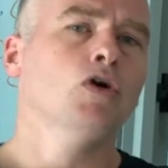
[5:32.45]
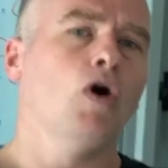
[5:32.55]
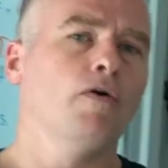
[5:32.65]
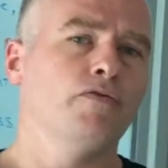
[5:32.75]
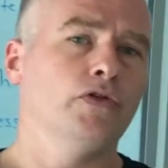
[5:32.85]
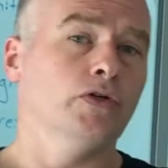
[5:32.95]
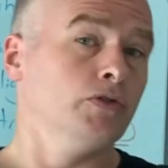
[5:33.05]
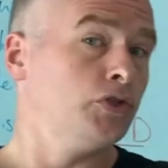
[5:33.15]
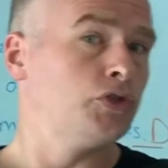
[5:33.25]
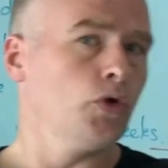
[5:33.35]
of the
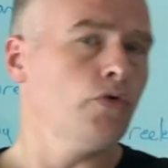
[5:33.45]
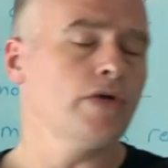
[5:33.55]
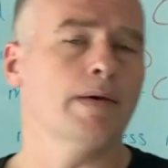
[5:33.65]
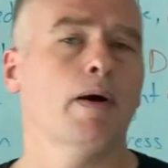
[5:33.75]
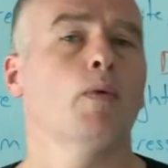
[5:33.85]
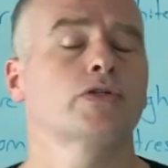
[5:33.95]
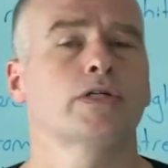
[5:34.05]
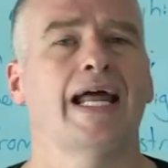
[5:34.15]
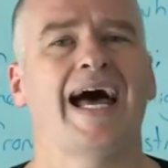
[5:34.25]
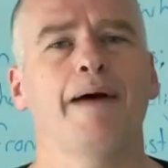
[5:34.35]
story about what's
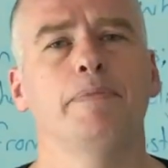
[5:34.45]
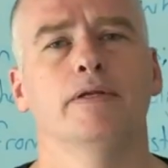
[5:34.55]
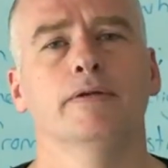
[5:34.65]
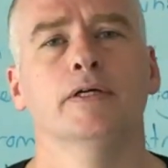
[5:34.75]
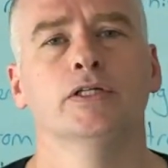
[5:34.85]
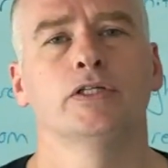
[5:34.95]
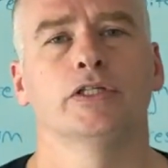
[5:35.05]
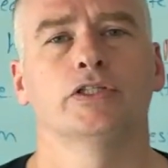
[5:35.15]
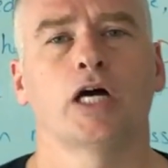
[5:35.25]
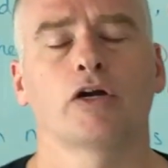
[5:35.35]
going to happen to the
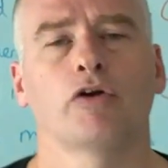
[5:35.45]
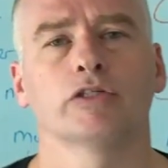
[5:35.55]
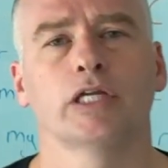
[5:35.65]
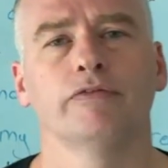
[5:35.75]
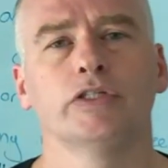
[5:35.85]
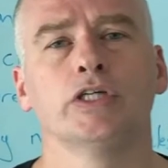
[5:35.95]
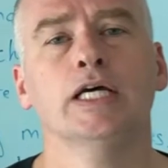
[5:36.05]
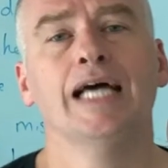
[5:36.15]
star-crossed lovers,